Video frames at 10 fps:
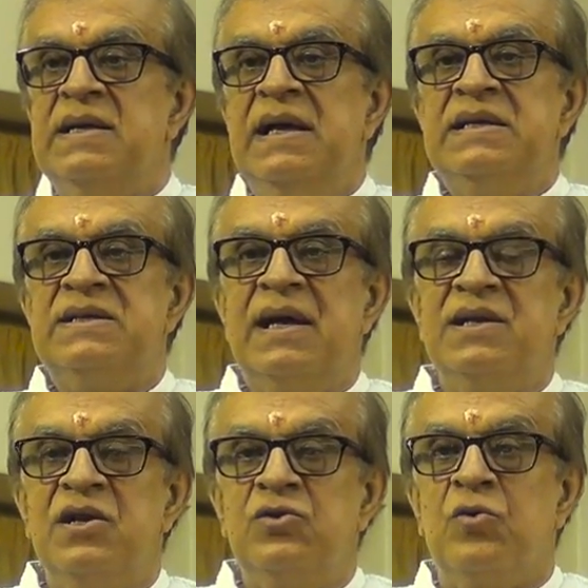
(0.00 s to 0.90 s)

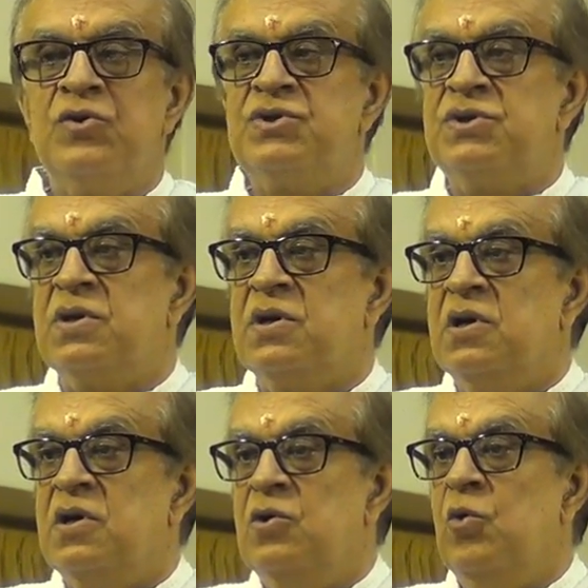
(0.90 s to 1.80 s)
Insiders are those
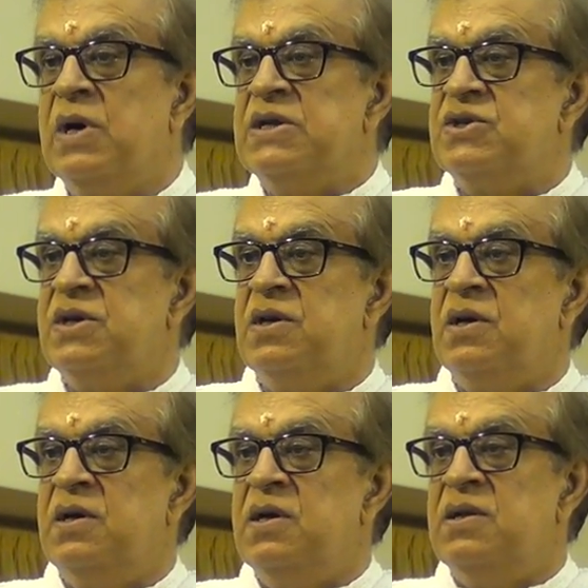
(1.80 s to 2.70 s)
who
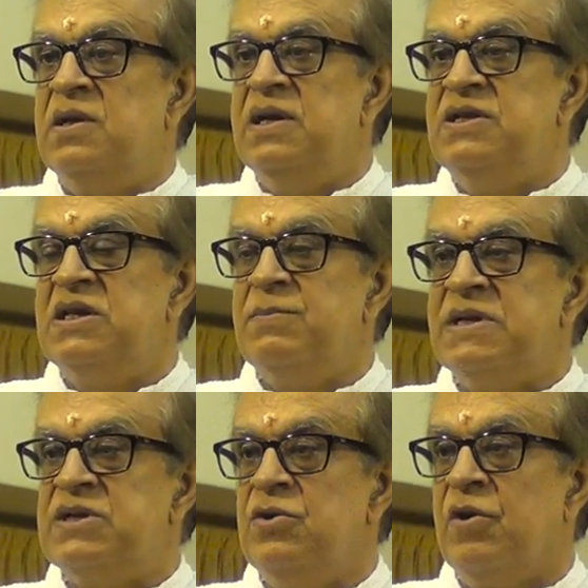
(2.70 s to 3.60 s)
consider the
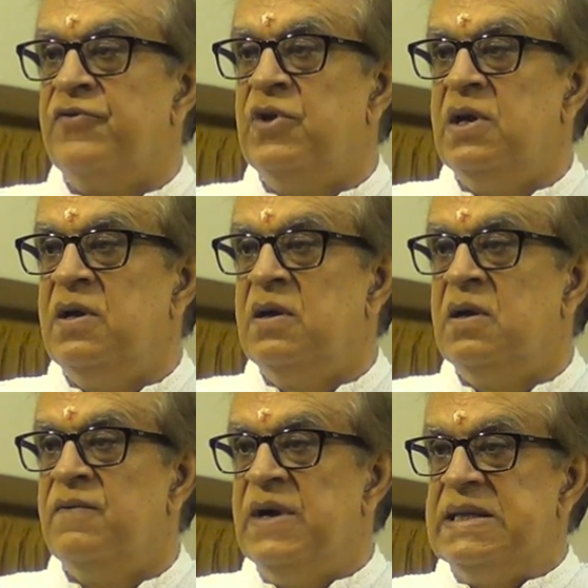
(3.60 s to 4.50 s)
legitimacy of the
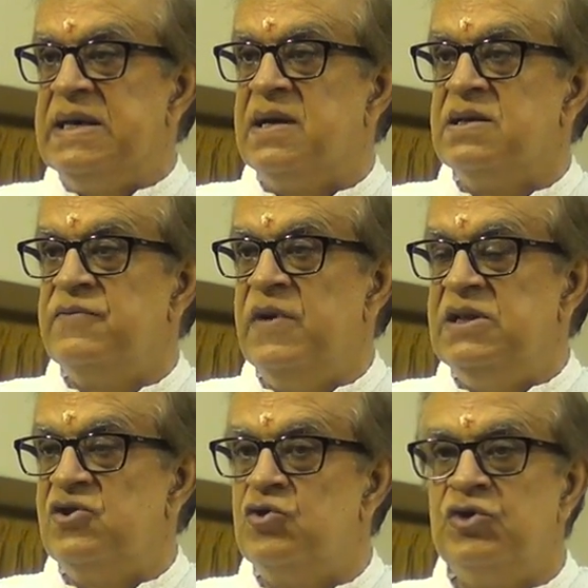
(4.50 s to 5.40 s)

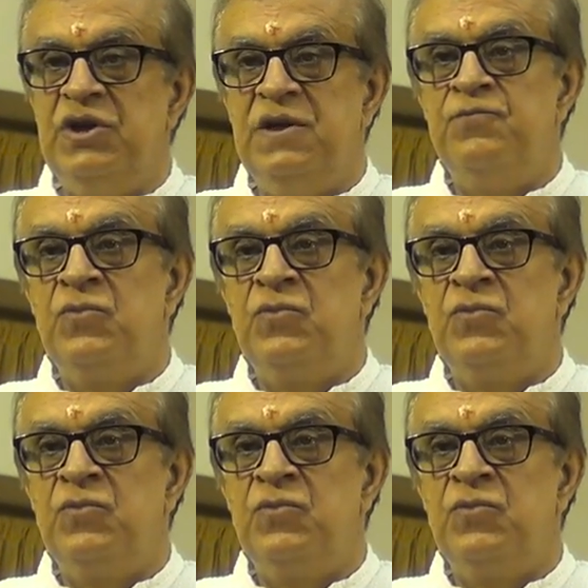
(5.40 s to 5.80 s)
Vedic Shruti,